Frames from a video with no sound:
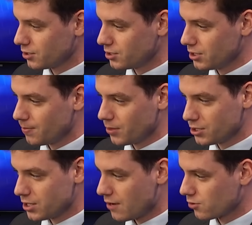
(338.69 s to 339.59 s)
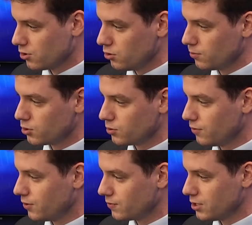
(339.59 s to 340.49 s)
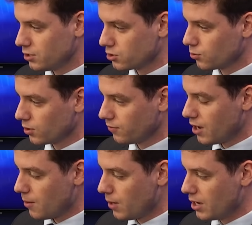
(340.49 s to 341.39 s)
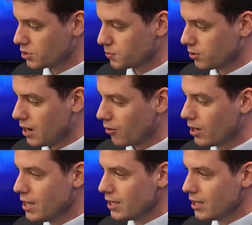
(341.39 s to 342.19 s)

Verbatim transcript: you can see this afternoon between fifteen to twenty-five miles per hour,